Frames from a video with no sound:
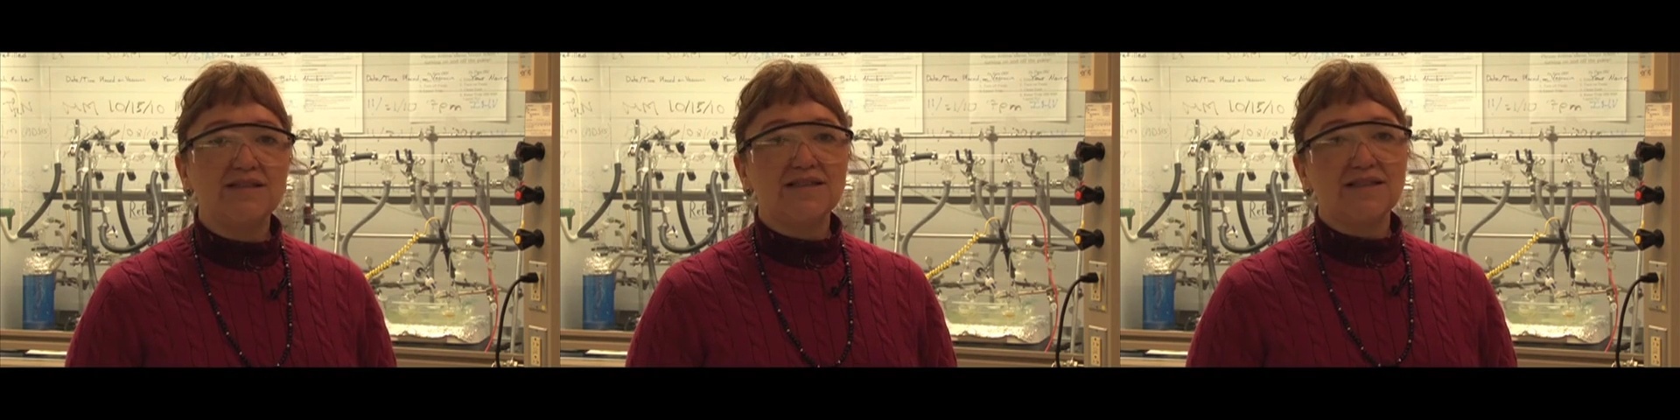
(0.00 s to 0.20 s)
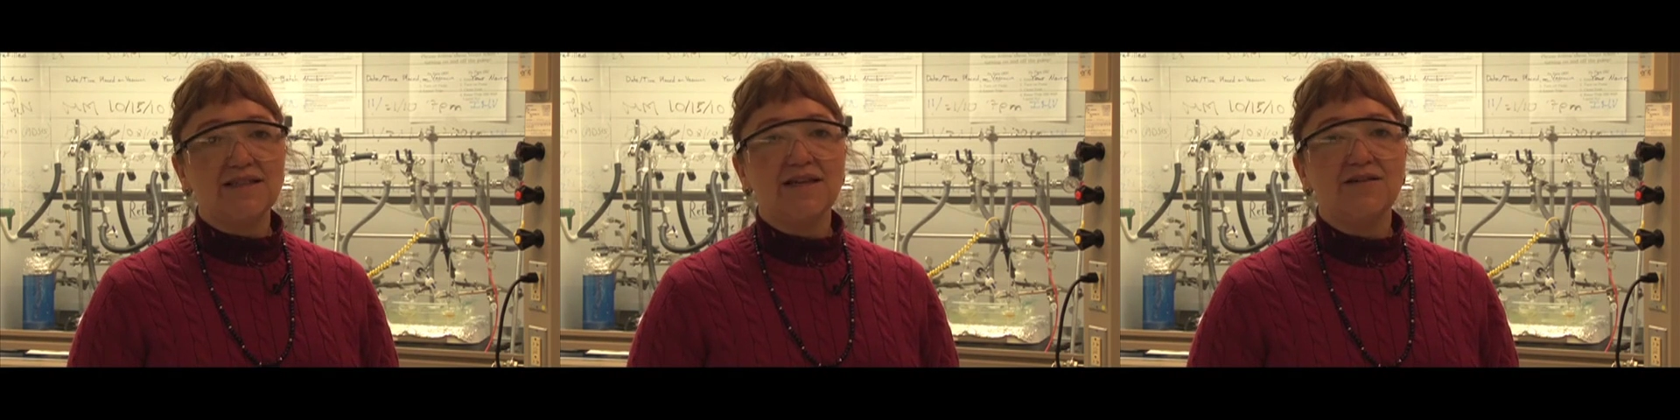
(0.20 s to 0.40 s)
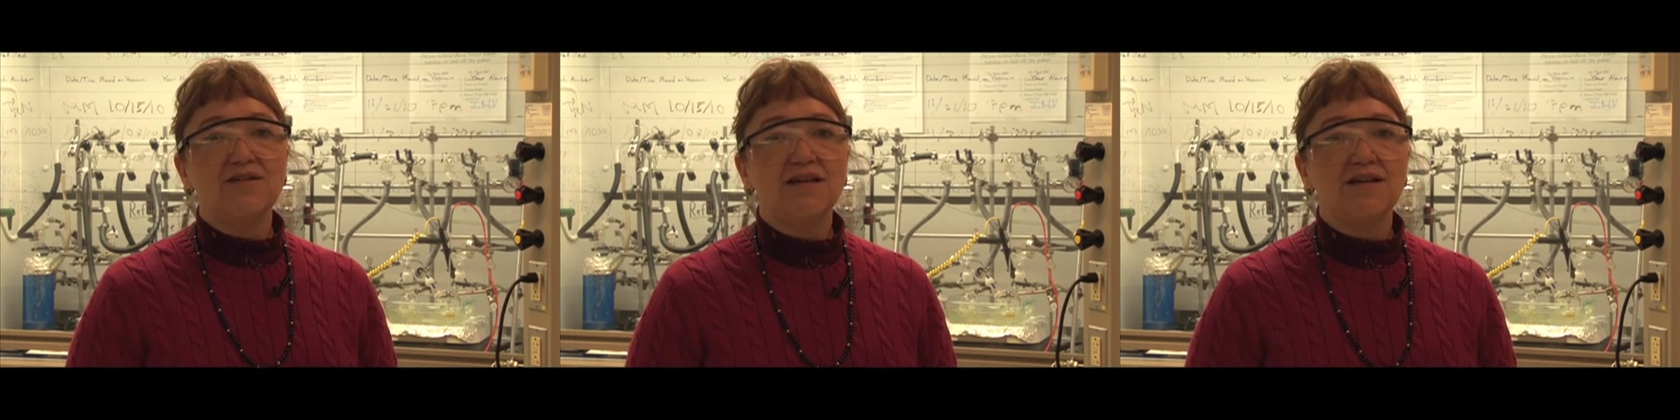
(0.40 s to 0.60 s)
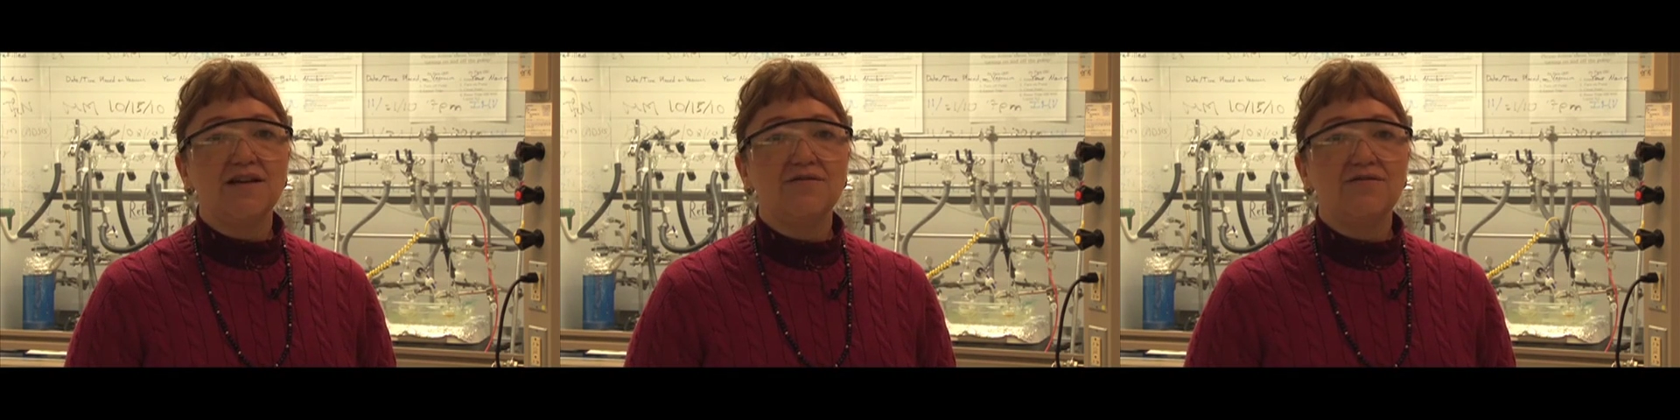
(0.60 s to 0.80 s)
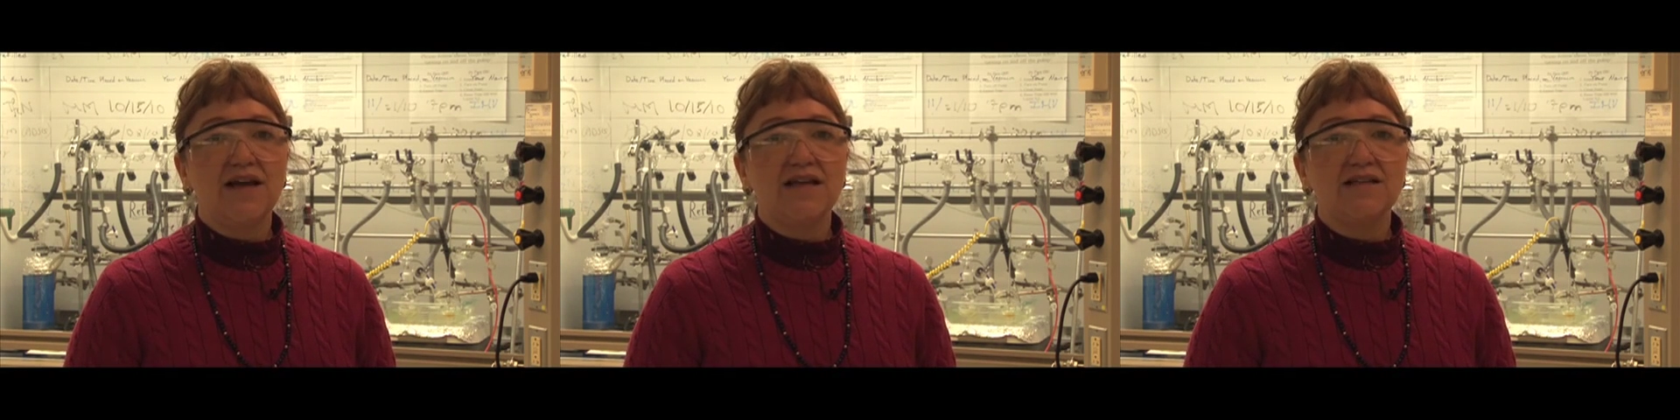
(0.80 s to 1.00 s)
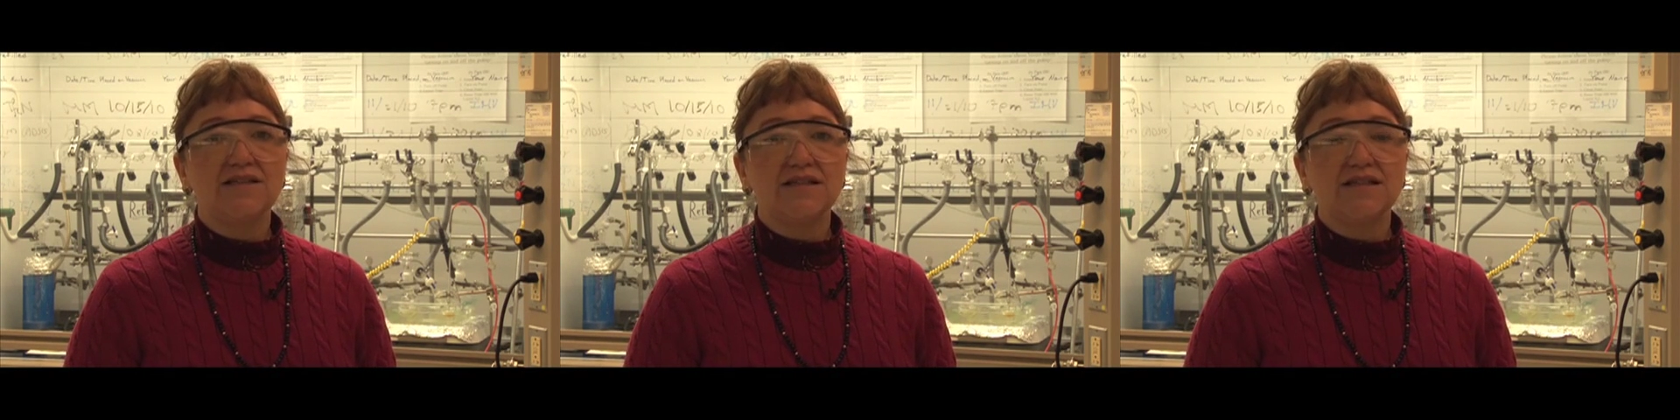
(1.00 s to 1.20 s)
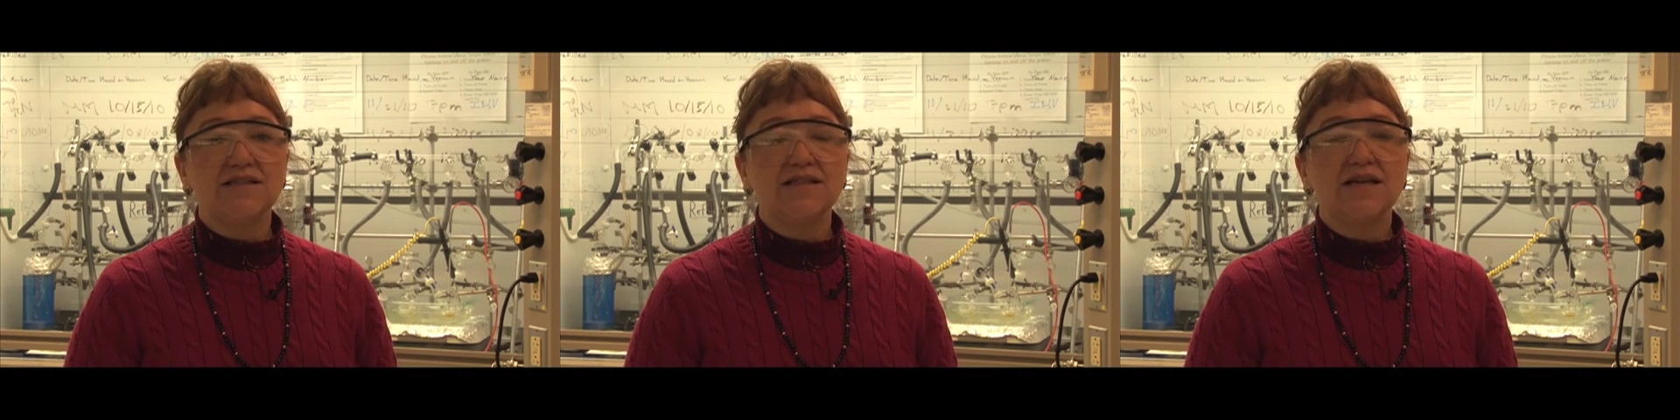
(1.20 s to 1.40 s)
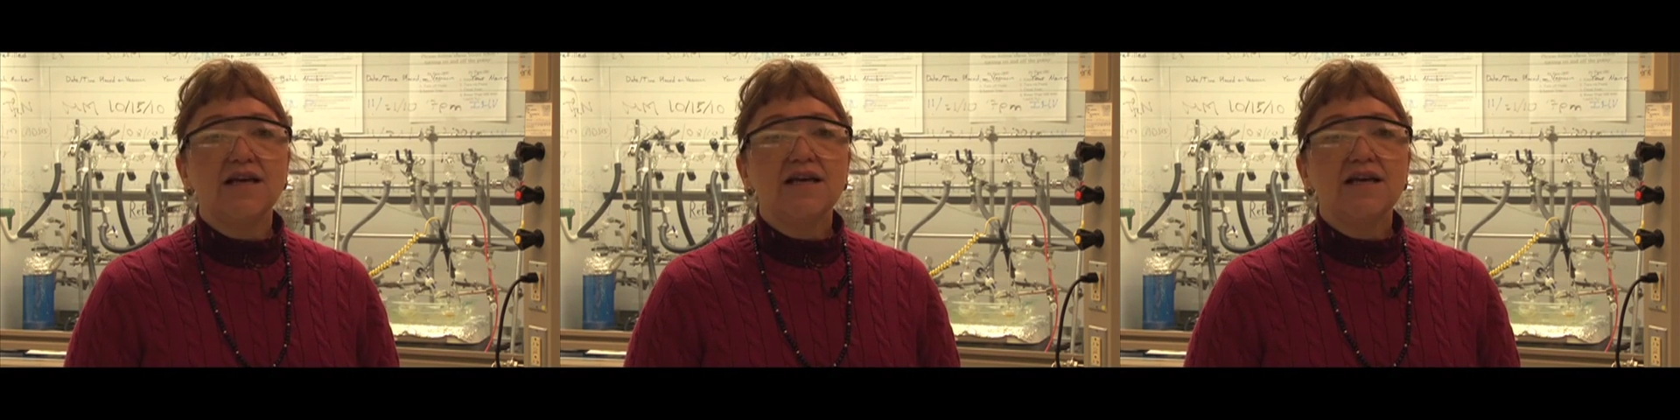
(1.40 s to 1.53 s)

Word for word: significant advances